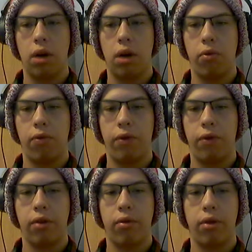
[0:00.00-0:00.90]
I will
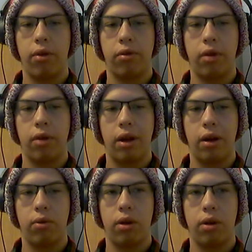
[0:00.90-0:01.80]
figure this
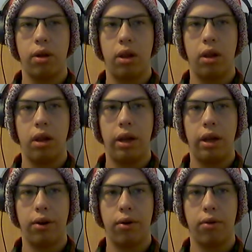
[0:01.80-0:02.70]
out
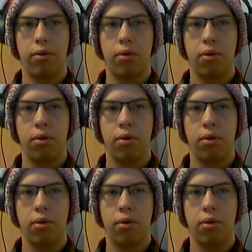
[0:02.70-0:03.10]
later.